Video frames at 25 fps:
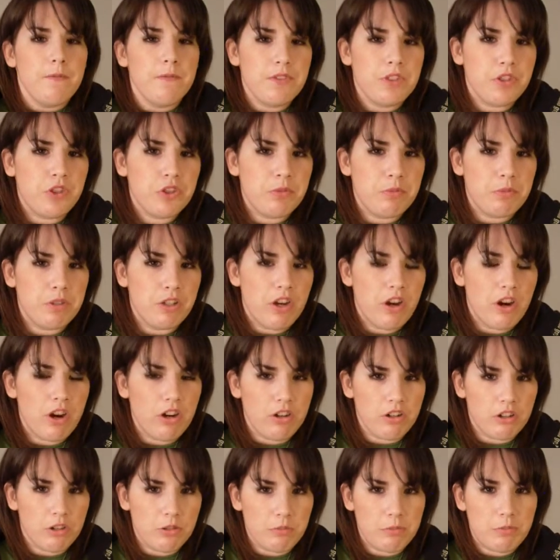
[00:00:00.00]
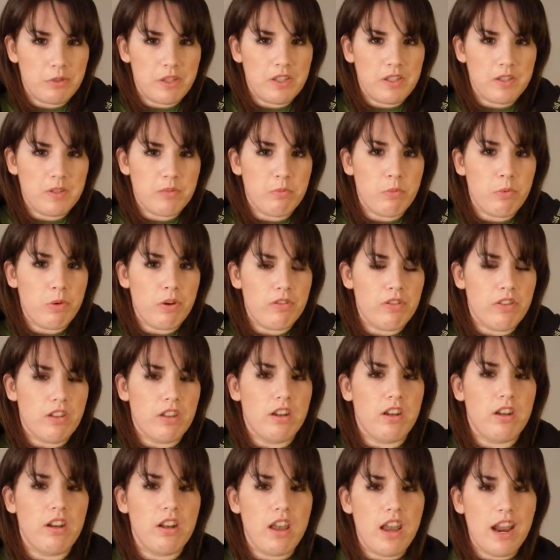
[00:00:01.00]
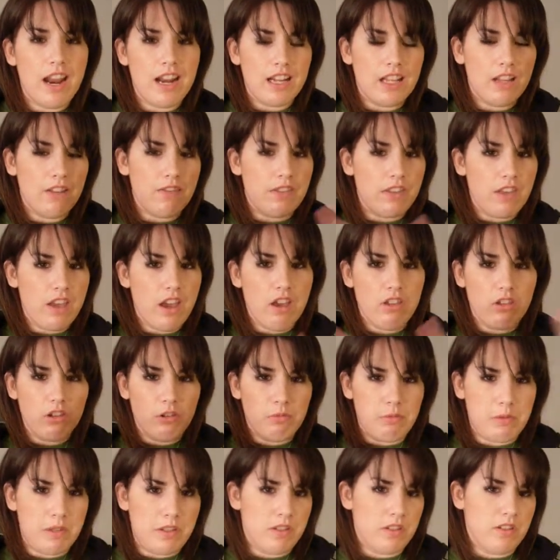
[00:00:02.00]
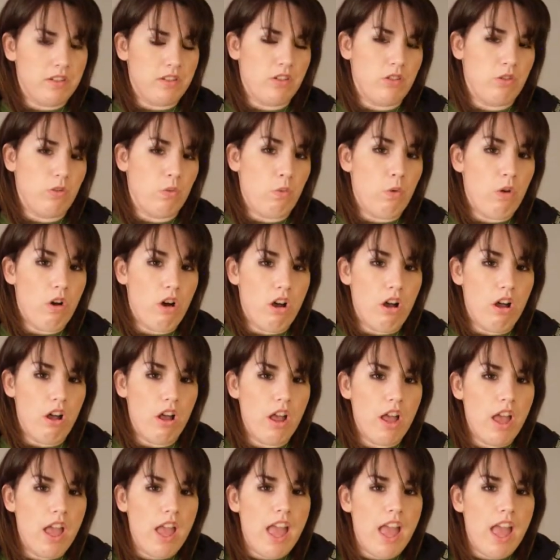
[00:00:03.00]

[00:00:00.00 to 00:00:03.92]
the Jimmy Carter piece more than any of the other pieces on the wall.